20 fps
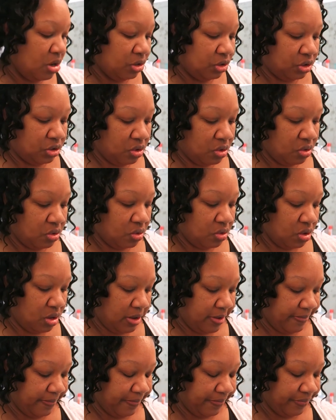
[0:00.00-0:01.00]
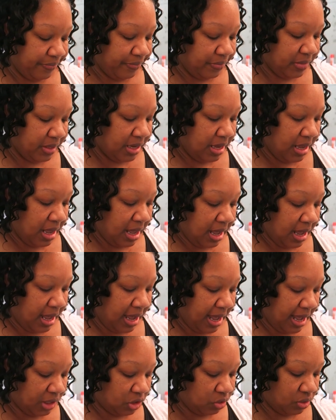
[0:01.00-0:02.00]
So I
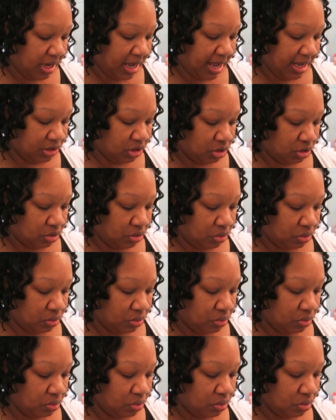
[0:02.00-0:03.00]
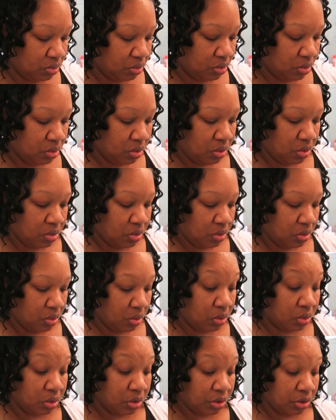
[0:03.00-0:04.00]
actually had to
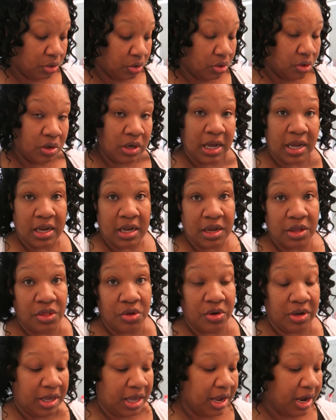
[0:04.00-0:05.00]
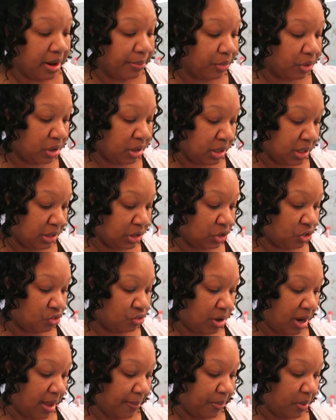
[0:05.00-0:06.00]
order another camera
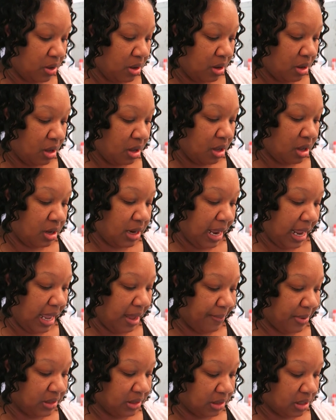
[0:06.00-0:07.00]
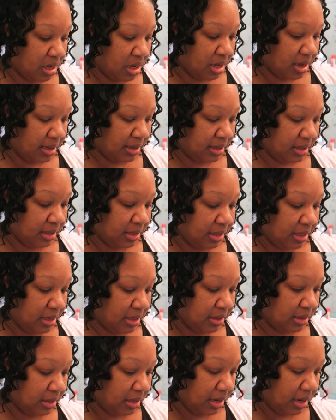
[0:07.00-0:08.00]
strap on Amazon,
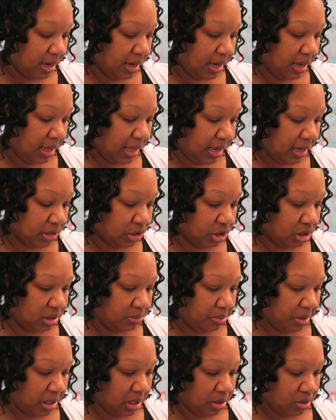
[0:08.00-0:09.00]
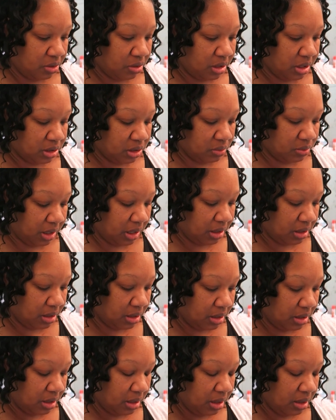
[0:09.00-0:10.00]
and it should be here this week.
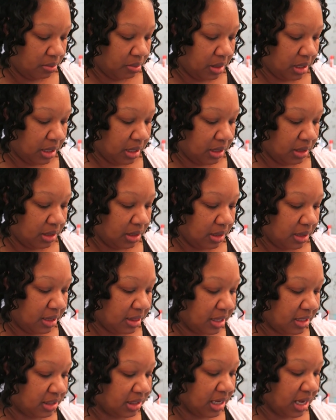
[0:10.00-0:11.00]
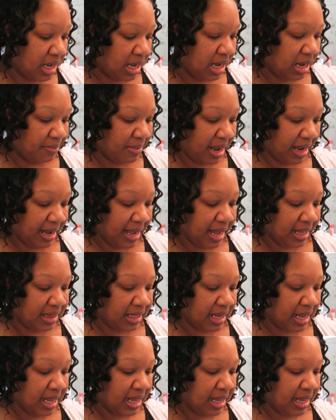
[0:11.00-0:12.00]
But this time I got
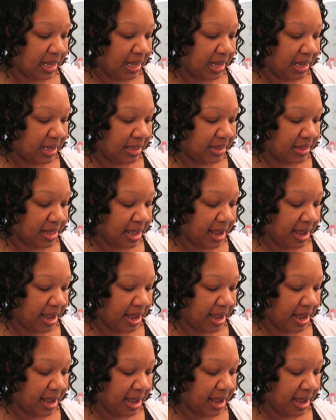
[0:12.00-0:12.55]
the kind